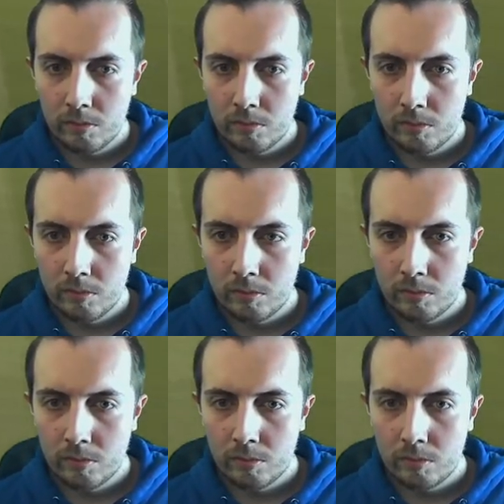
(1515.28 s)

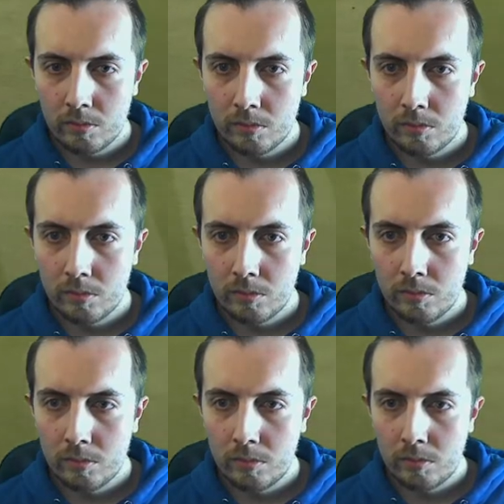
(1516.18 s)

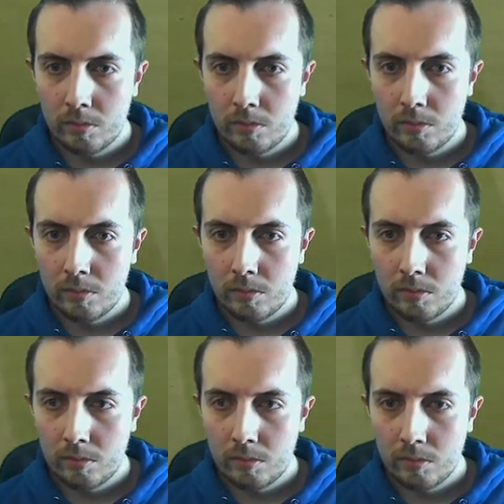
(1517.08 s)

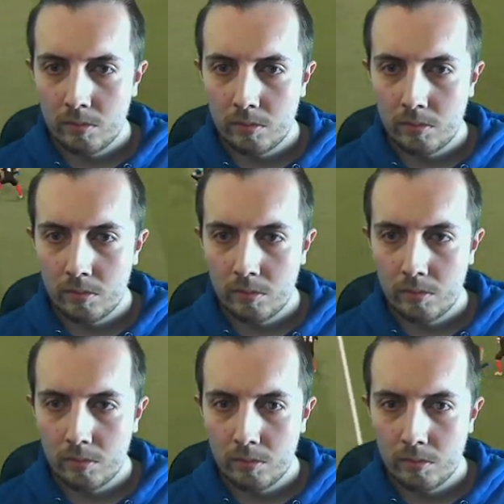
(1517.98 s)

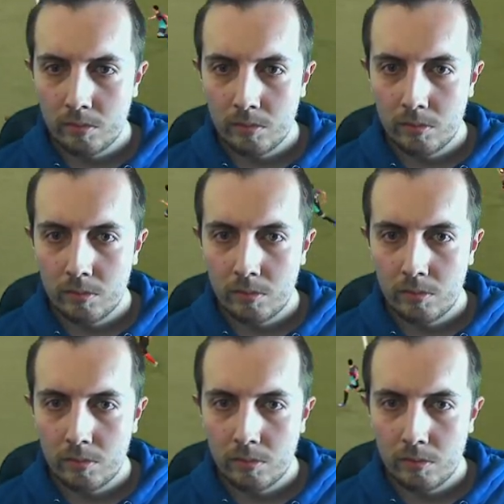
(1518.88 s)

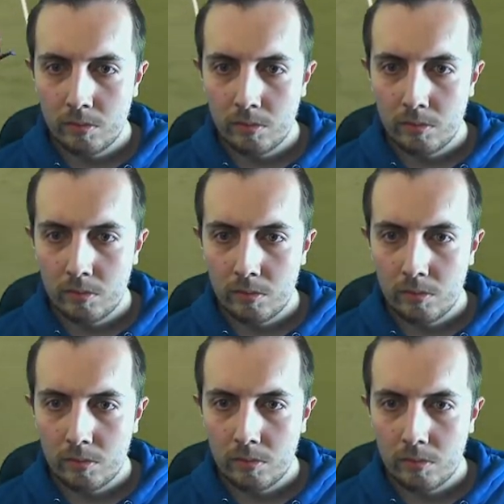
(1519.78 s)

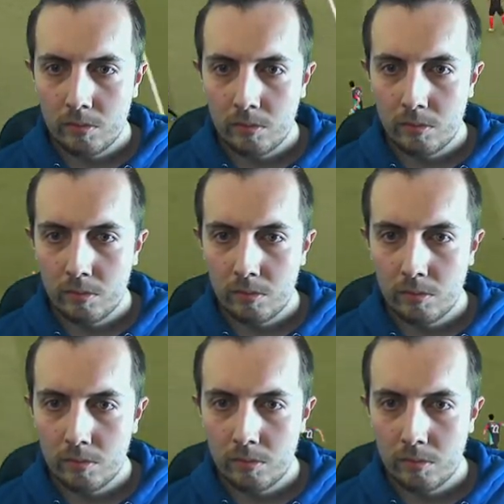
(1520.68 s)

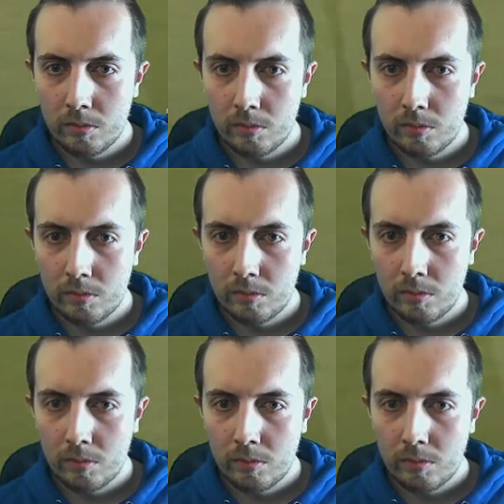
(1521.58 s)

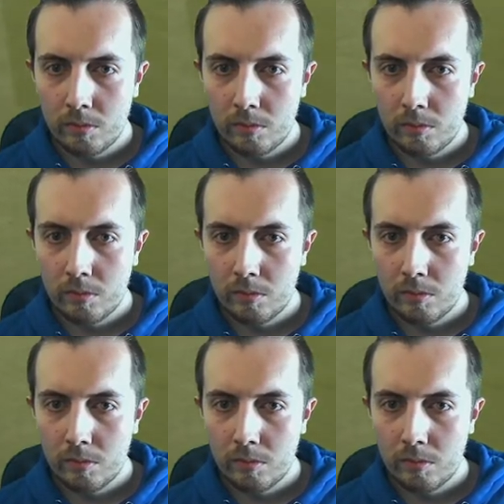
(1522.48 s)
No one is speaking in this clip.